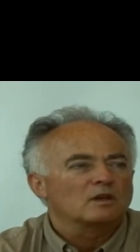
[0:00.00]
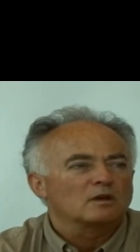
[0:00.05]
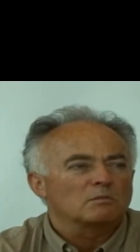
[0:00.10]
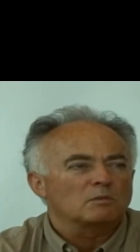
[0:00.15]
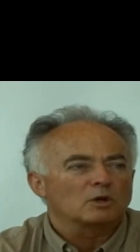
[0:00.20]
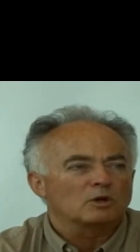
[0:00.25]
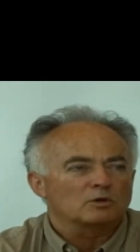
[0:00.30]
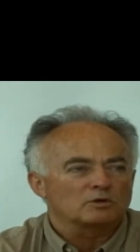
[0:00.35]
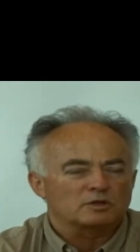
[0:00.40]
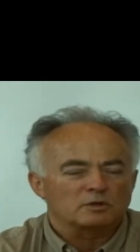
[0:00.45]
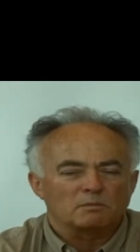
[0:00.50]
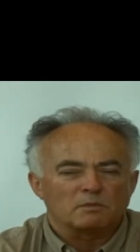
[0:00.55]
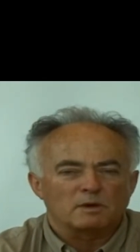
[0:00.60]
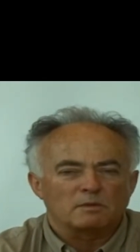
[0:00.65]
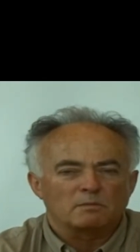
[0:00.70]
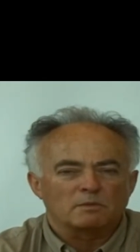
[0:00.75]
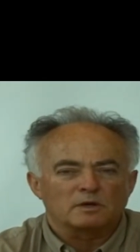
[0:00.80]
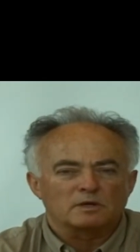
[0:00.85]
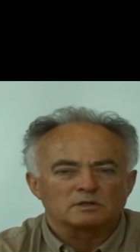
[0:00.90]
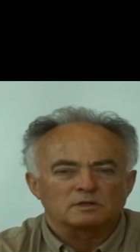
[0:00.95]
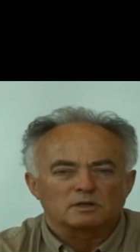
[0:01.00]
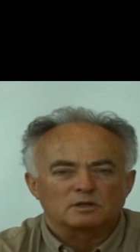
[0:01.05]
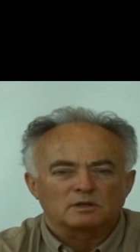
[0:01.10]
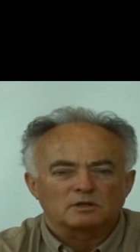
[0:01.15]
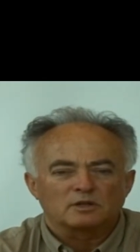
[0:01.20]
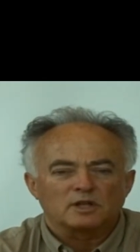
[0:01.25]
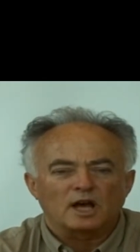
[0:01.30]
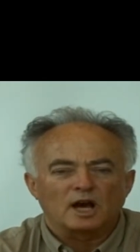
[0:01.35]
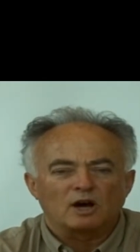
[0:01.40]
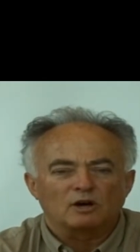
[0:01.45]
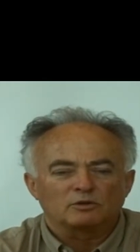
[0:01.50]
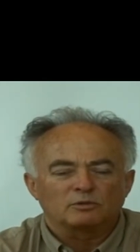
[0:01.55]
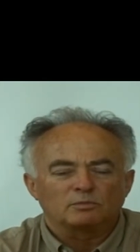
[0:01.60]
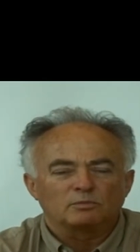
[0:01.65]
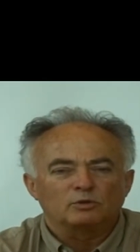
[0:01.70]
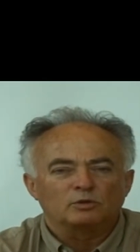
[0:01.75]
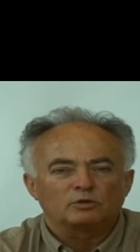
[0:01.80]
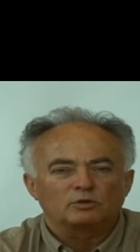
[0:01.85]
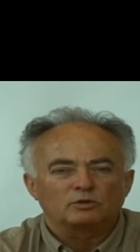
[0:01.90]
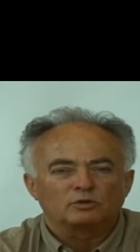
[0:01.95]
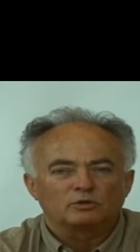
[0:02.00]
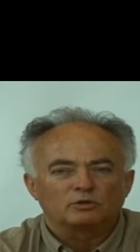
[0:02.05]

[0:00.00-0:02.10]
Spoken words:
Because remember, the output